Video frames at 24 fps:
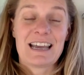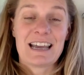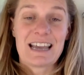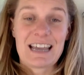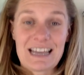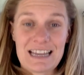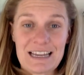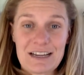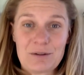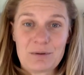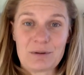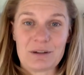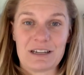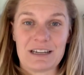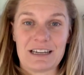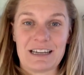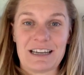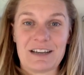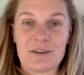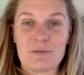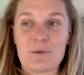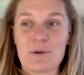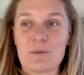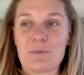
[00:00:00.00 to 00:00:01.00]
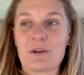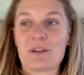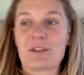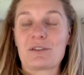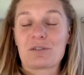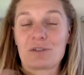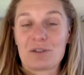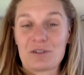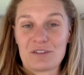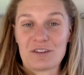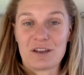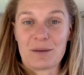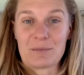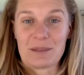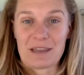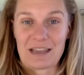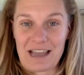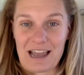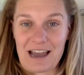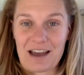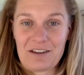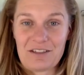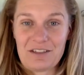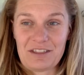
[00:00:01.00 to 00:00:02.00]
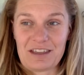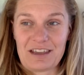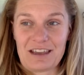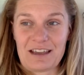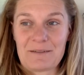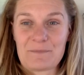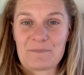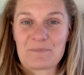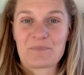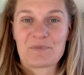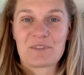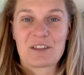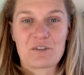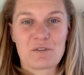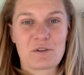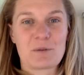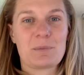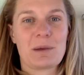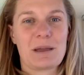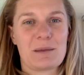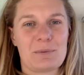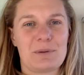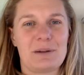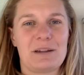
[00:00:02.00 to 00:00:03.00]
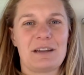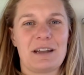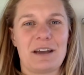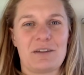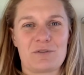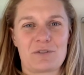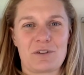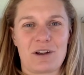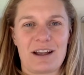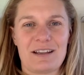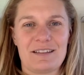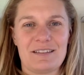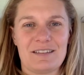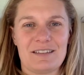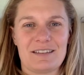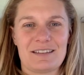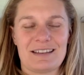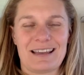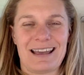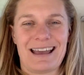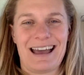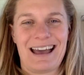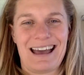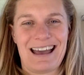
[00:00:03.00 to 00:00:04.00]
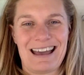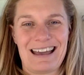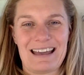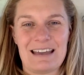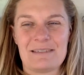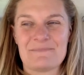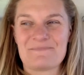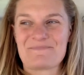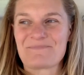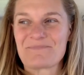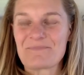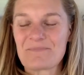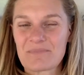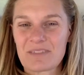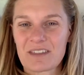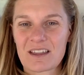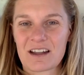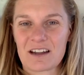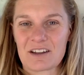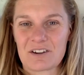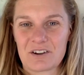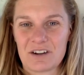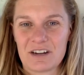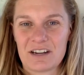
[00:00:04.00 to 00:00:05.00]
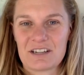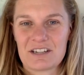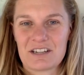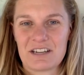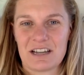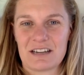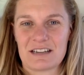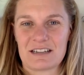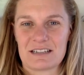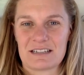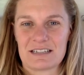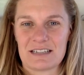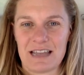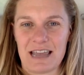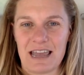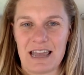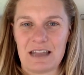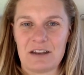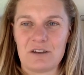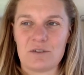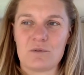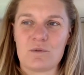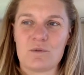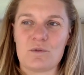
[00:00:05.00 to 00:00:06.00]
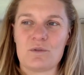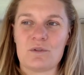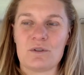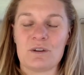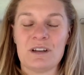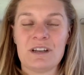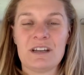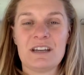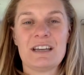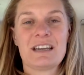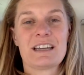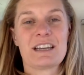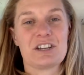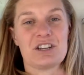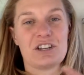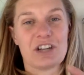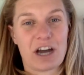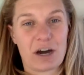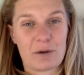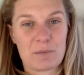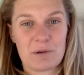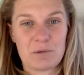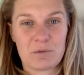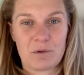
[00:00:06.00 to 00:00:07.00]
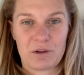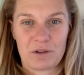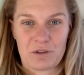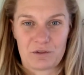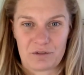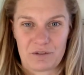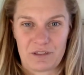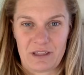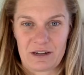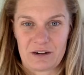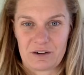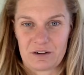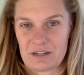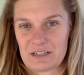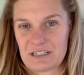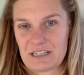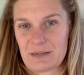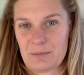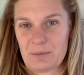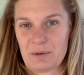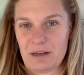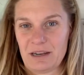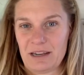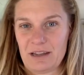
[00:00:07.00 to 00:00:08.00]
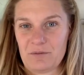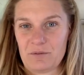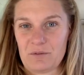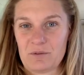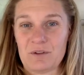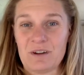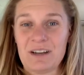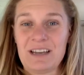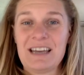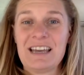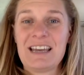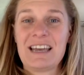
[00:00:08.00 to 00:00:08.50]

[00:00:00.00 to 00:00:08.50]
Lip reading: Equally, when we throw something out there, giving people enough grace to say, hey, I don't actually understand, or can you help me work through that on a deeper level?